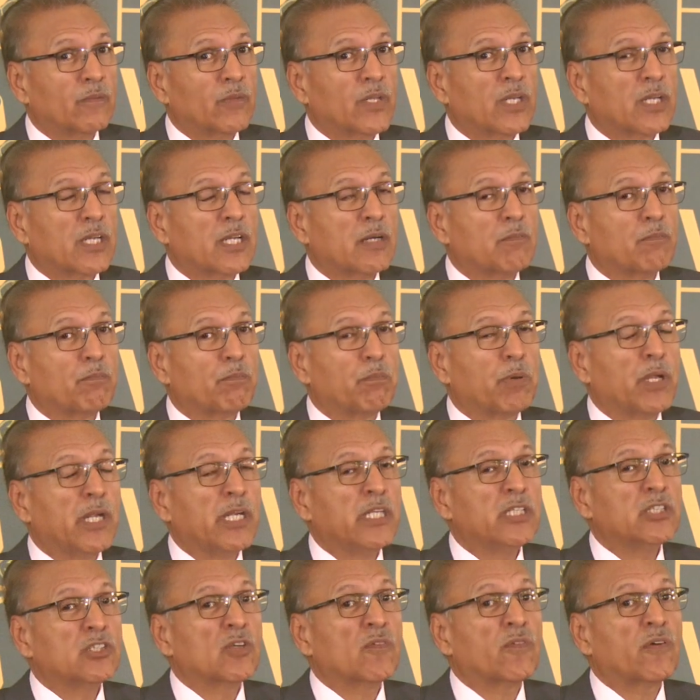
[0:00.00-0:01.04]
the
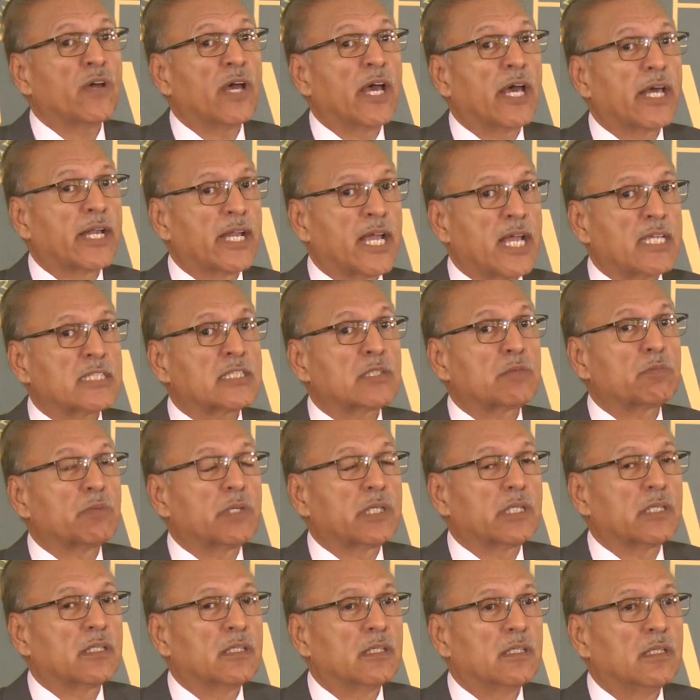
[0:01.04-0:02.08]
complaints of
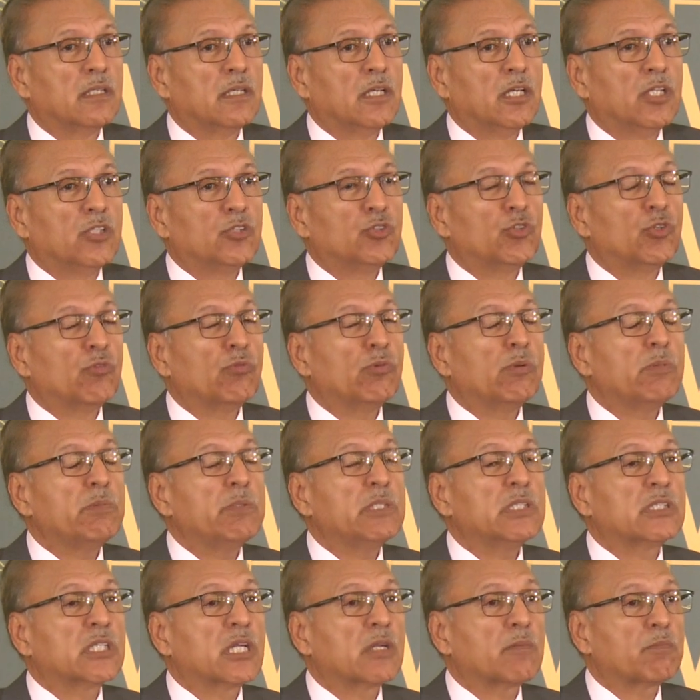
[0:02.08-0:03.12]
harassment, you will
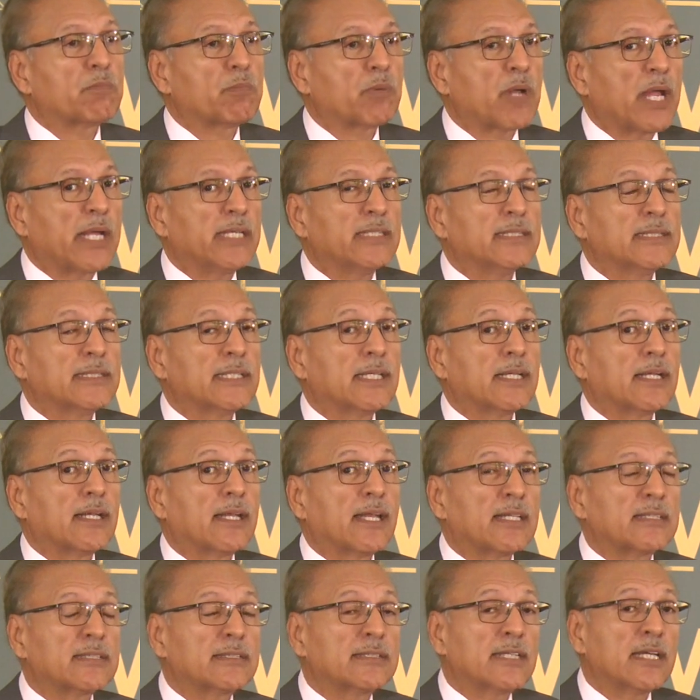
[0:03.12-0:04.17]
be surprised there are
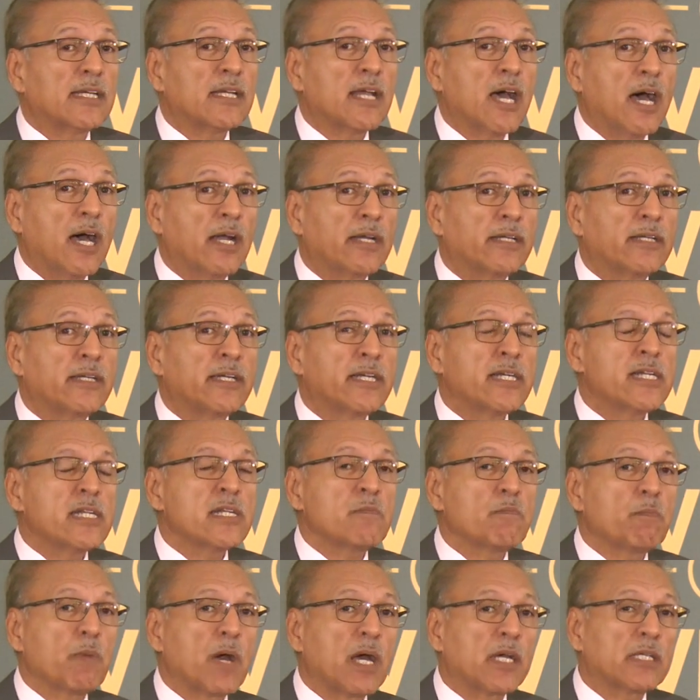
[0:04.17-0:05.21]
less than 100
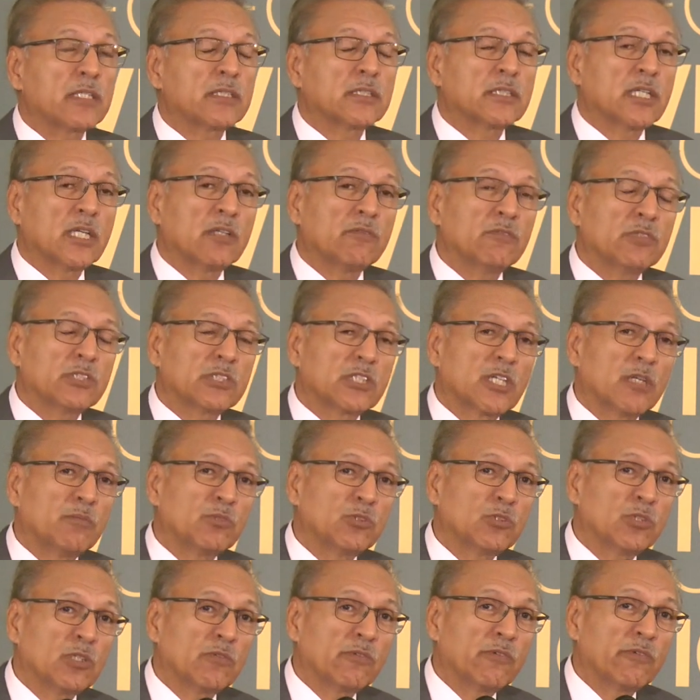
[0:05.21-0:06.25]
in Pakistan which come
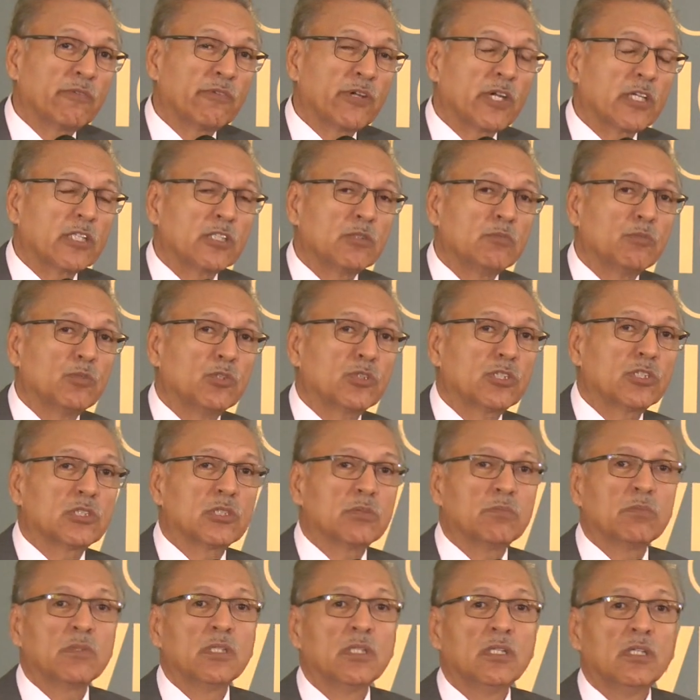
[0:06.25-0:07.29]
to the Wafaqi
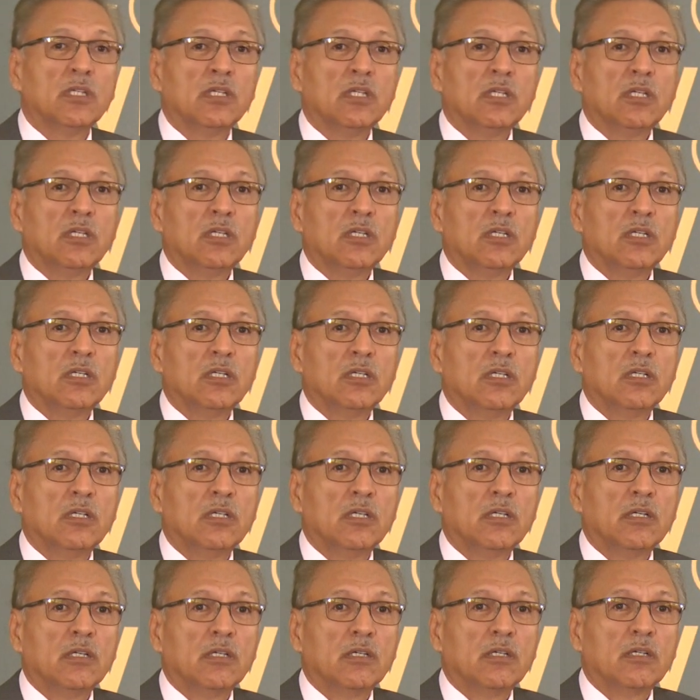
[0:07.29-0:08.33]
Muhtasib,
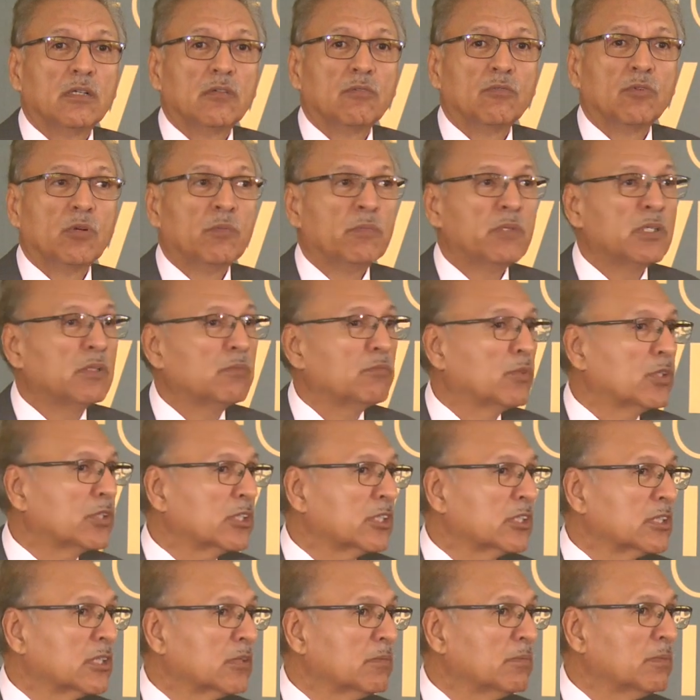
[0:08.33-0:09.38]
woman
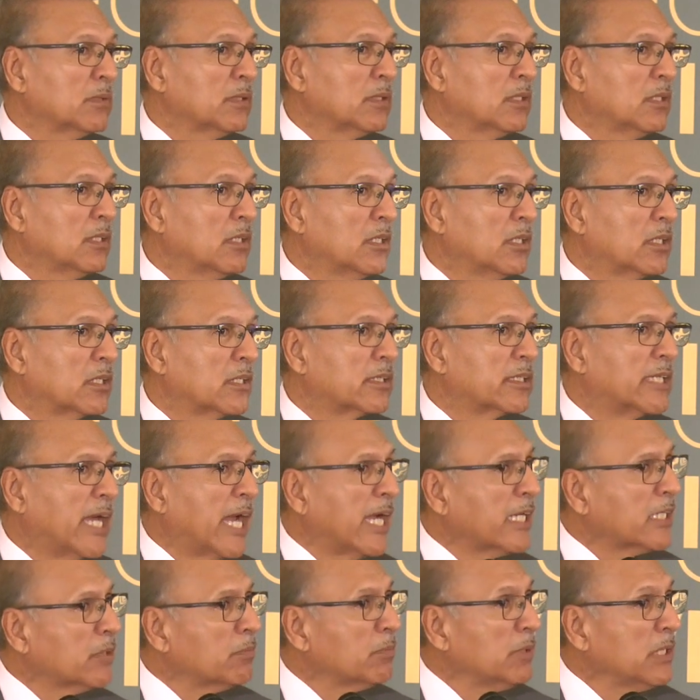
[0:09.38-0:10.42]
Muhtasib.
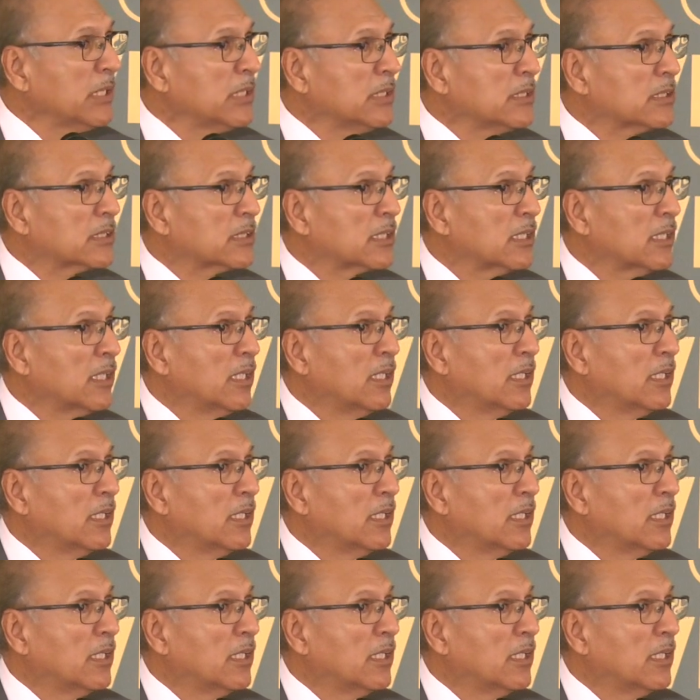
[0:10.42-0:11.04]
That means